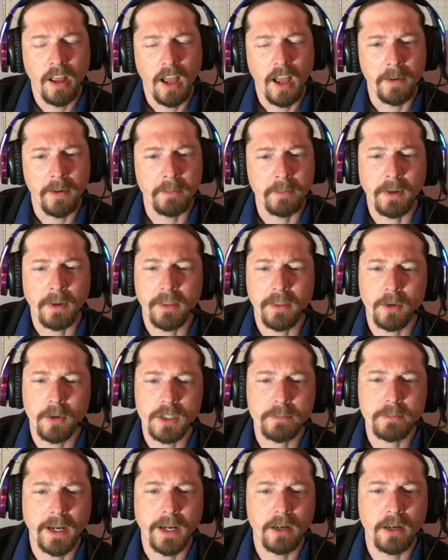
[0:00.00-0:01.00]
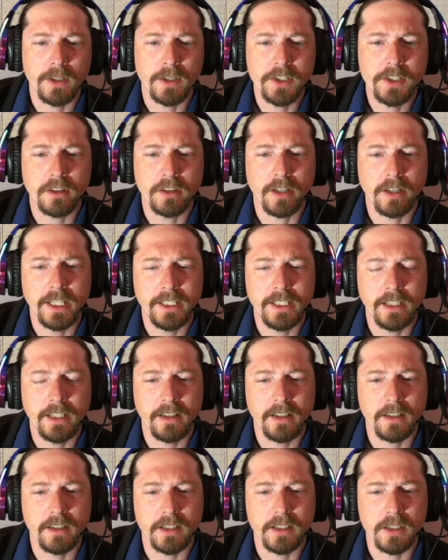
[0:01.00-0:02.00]
I mean, there was my original idea
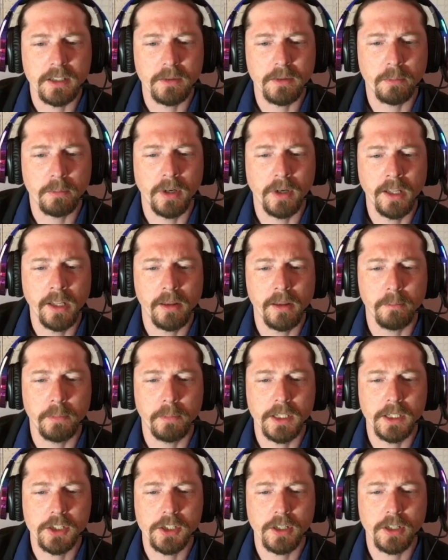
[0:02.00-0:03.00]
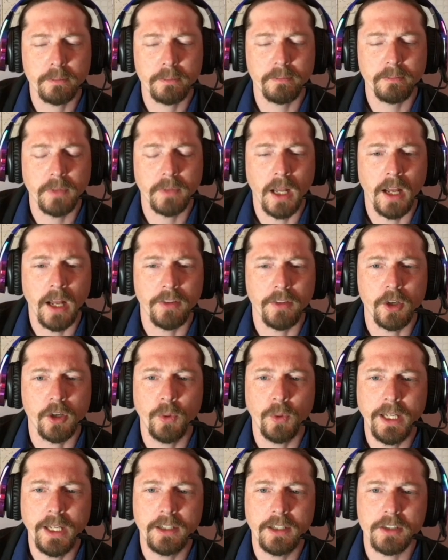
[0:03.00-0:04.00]
to bring the bishop, the
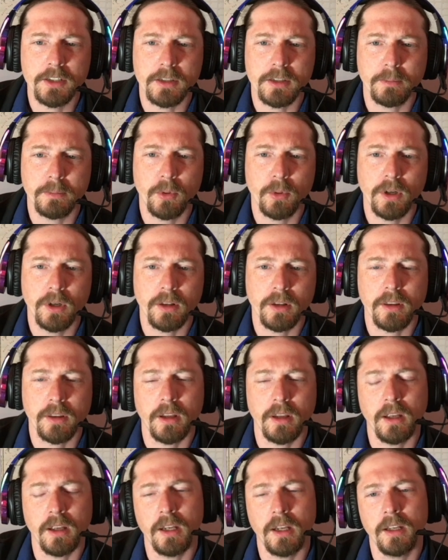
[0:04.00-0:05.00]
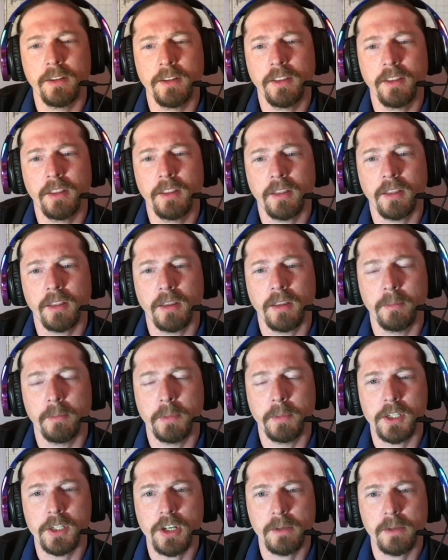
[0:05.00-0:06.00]
queen, to support the
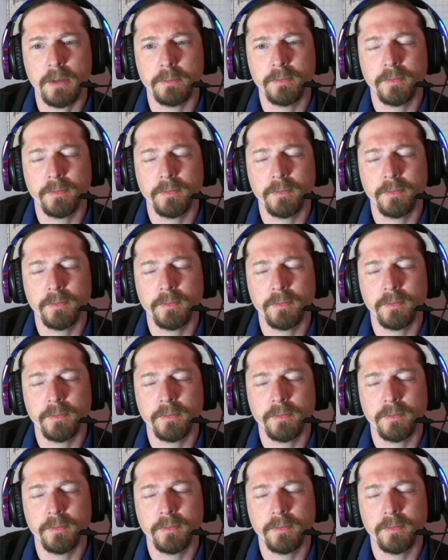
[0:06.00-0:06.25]
bishop.